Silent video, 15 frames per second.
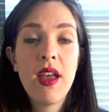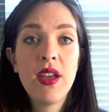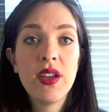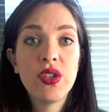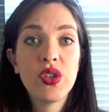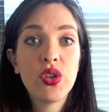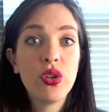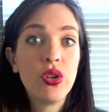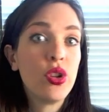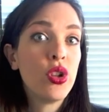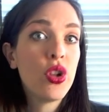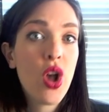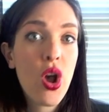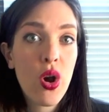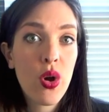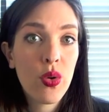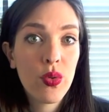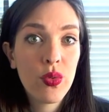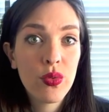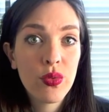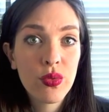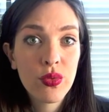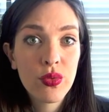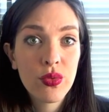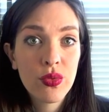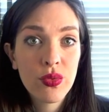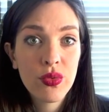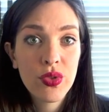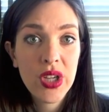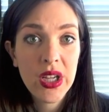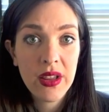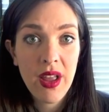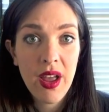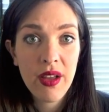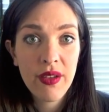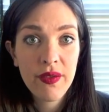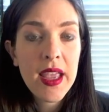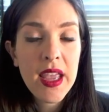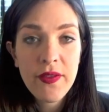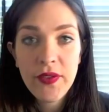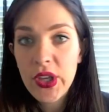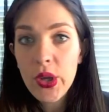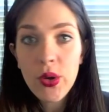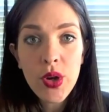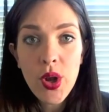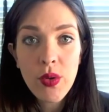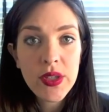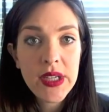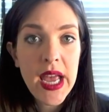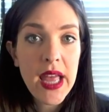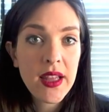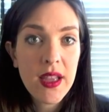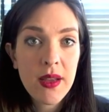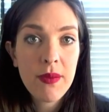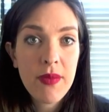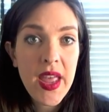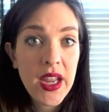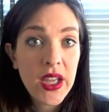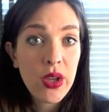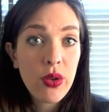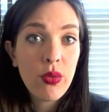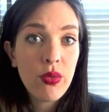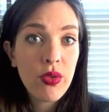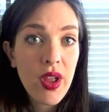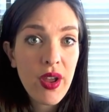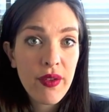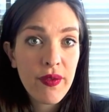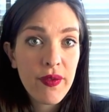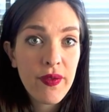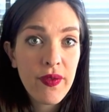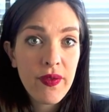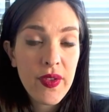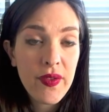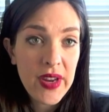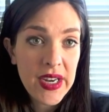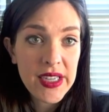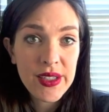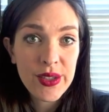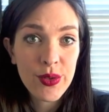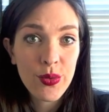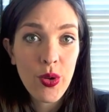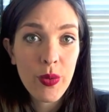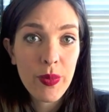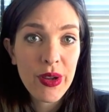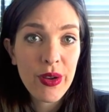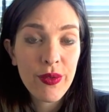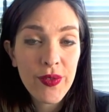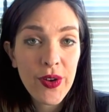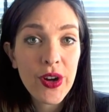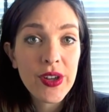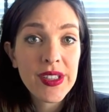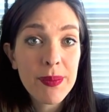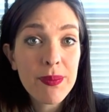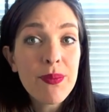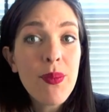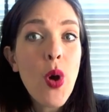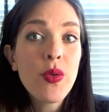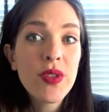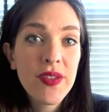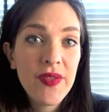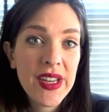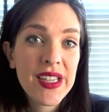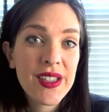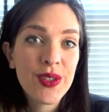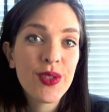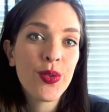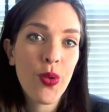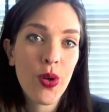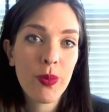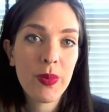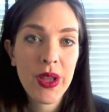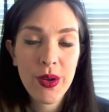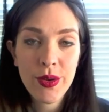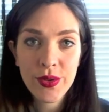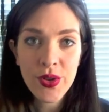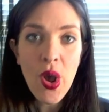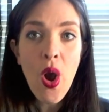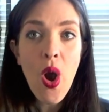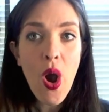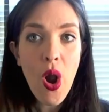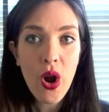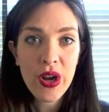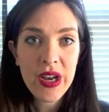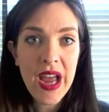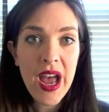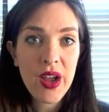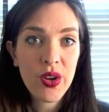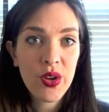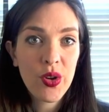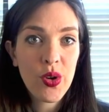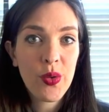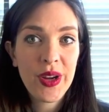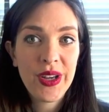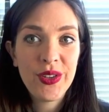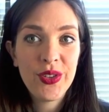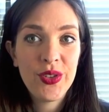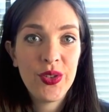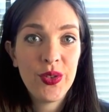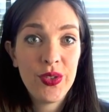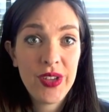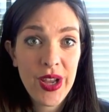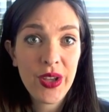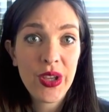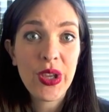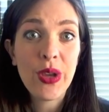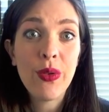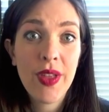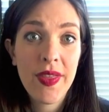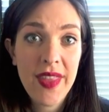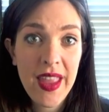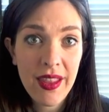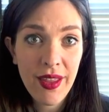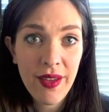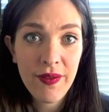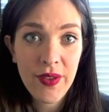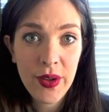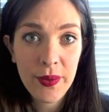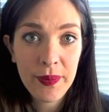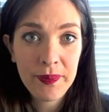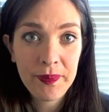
slow to love. If you don't tell them that you love the Venus in Scorpio first, most Venus in Scorpios are not going to tell you that they love you.